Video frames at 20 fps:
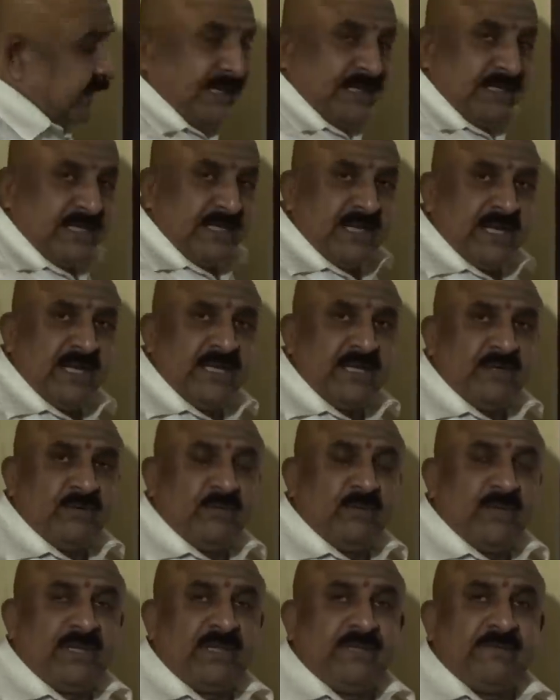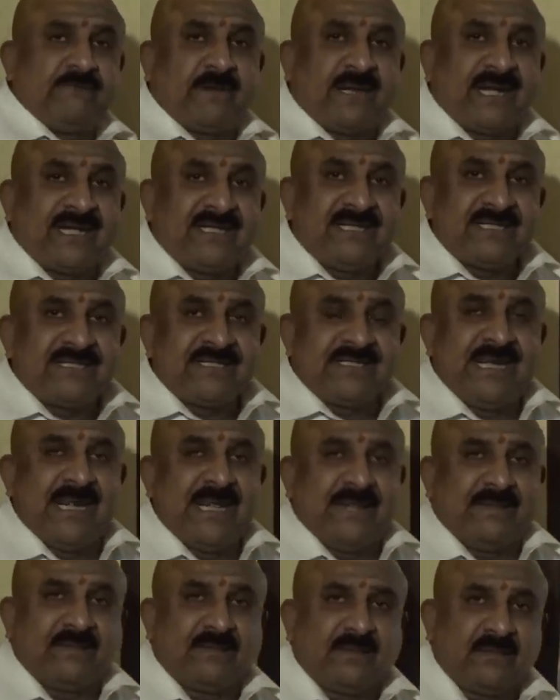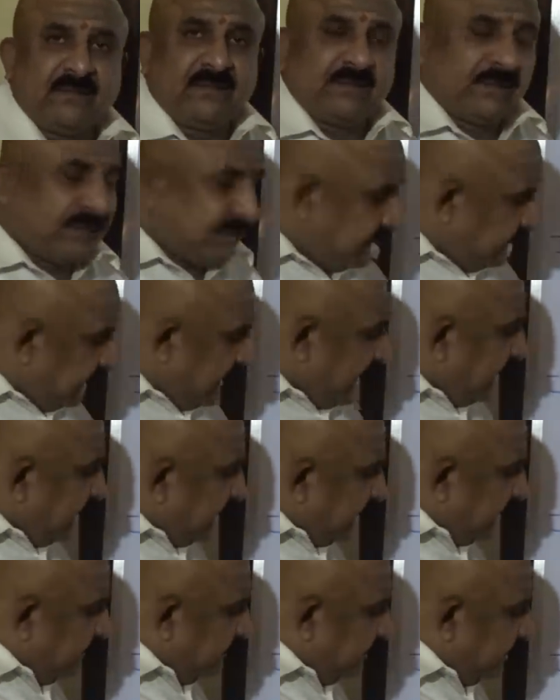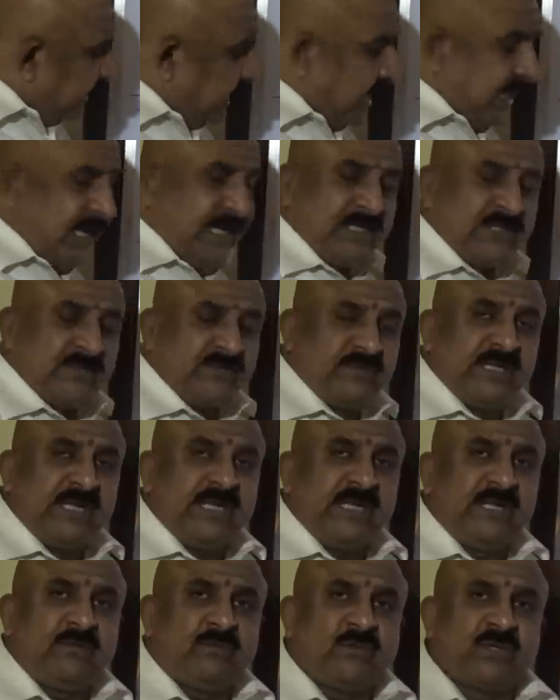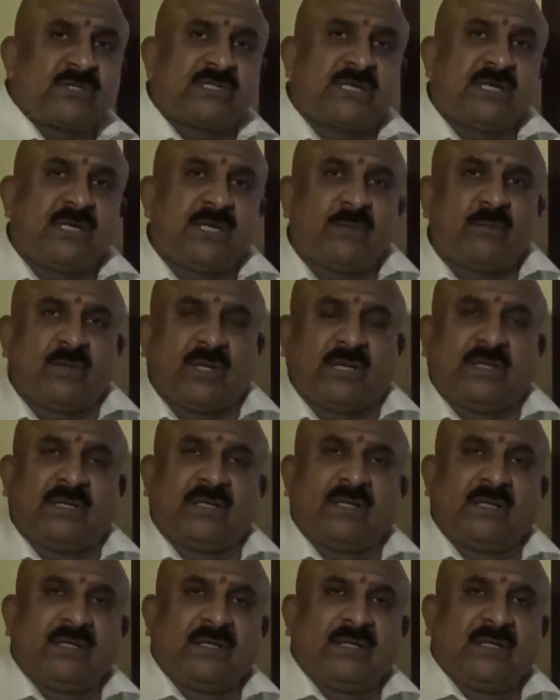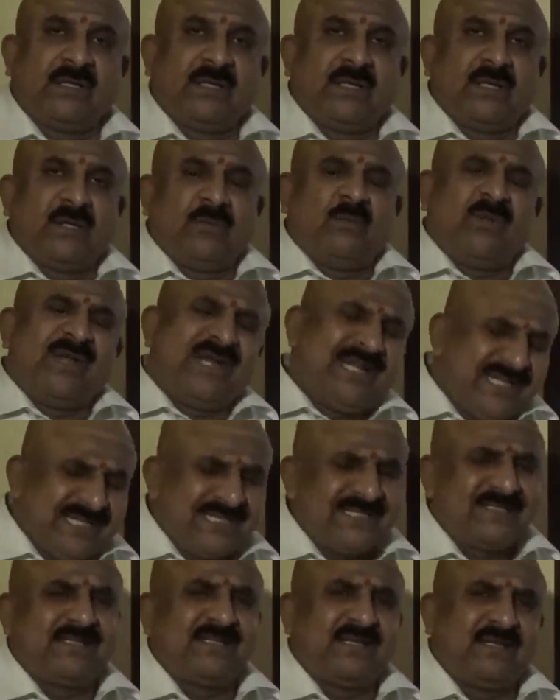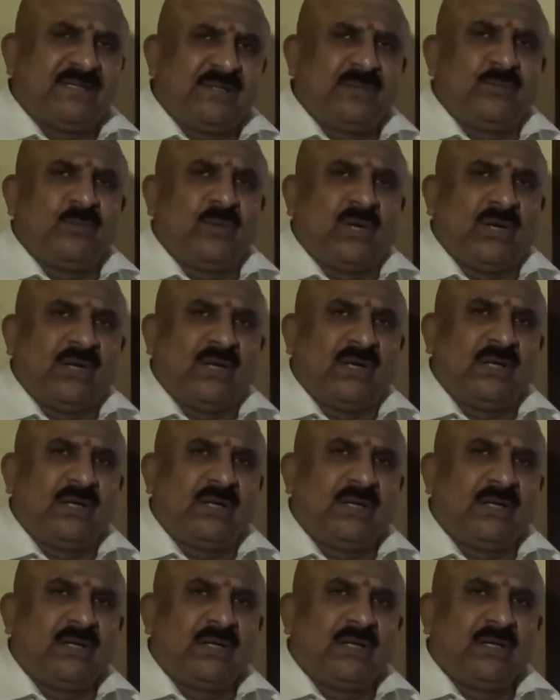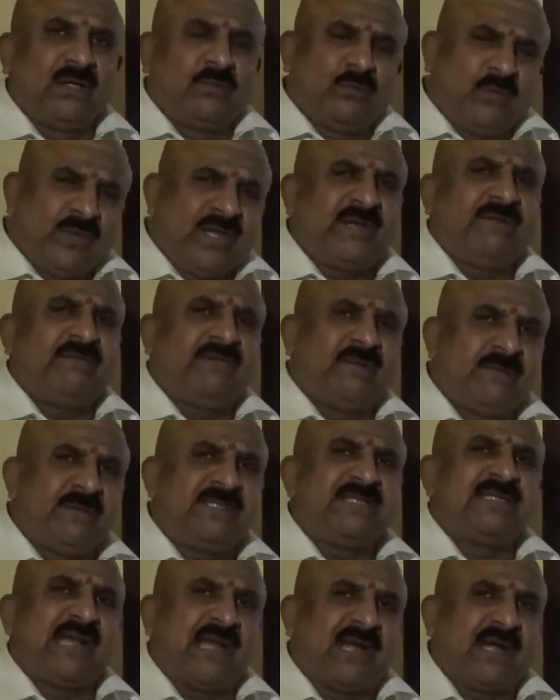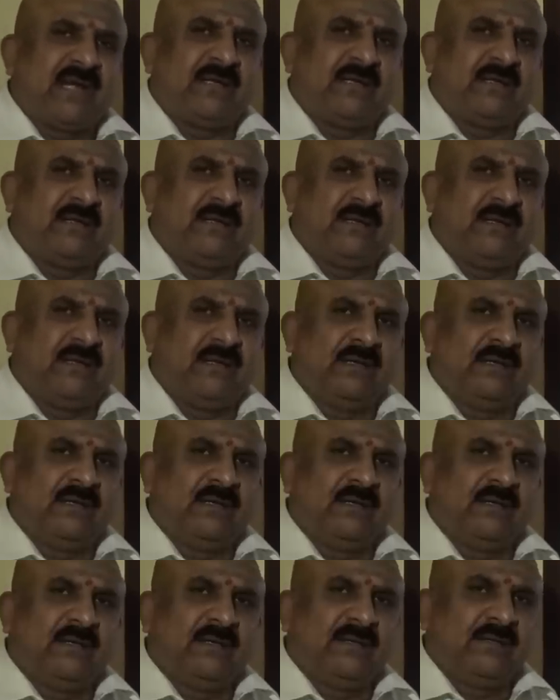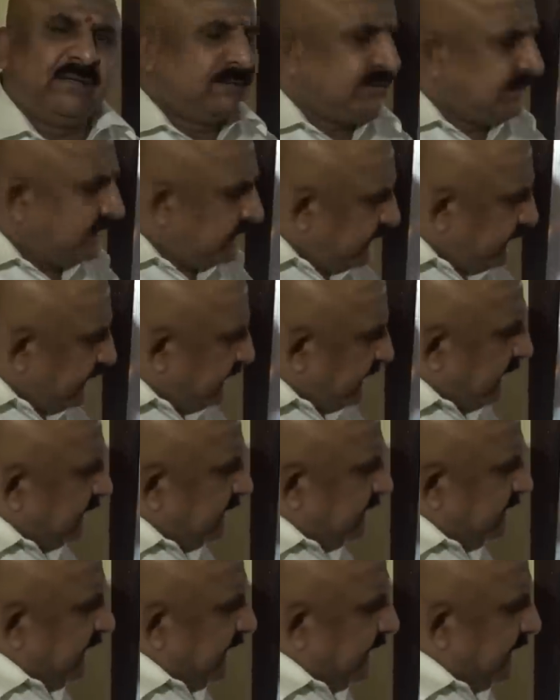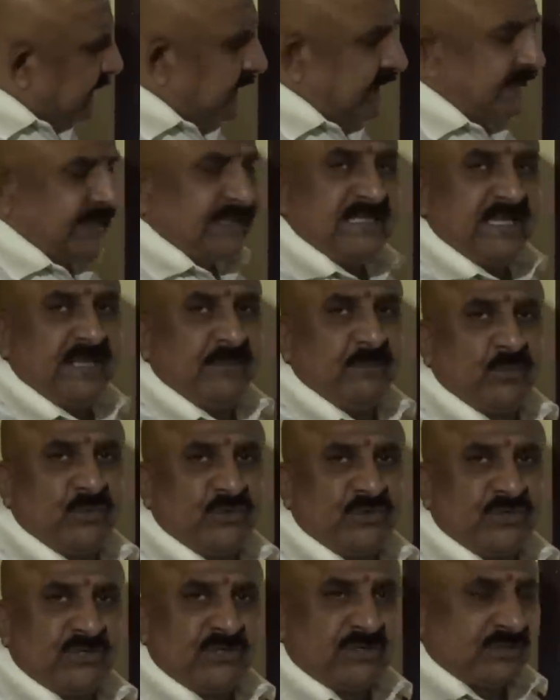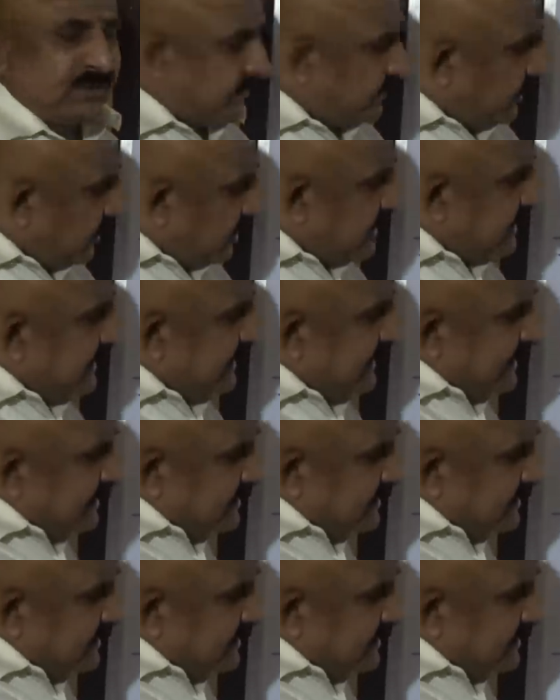1991, the father's death. At that time, the age of the native was 31. When it is 31, where will be Saturn? Exactly in the same positions, because he